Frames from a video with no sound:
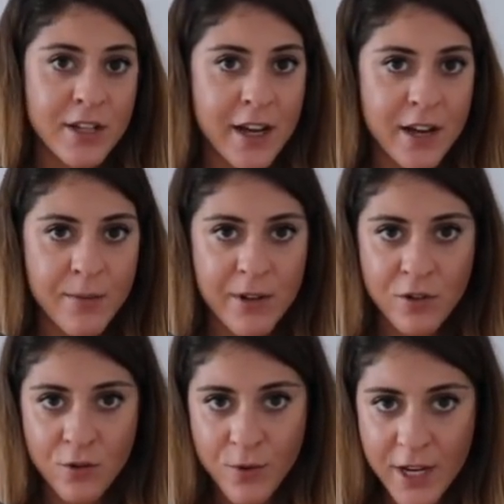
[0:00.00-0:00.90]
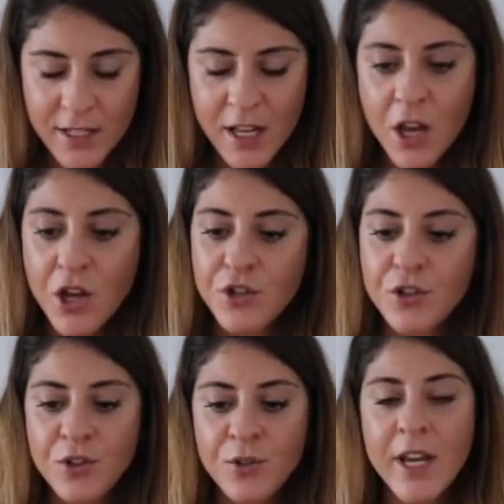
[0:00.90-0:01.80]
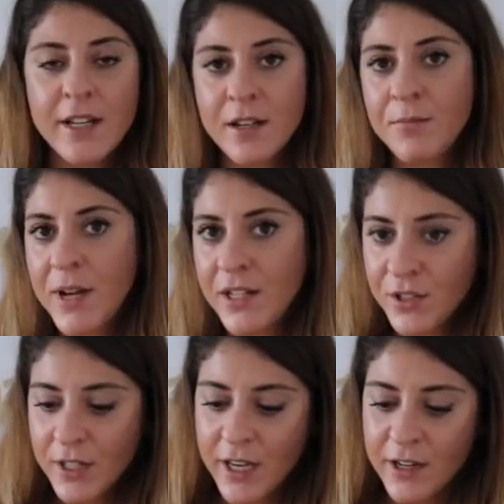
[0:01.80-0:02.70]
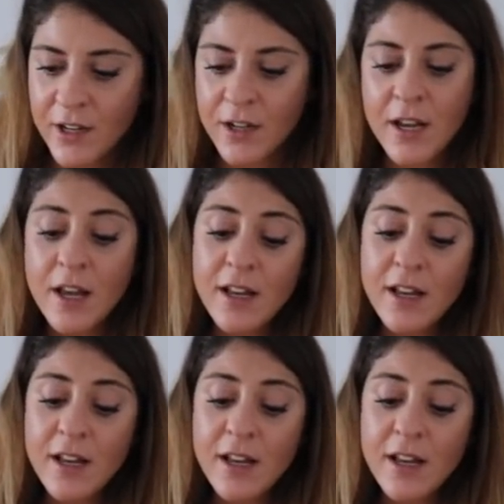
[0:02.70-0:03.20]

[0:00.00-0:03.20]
time and the rest to get their mind together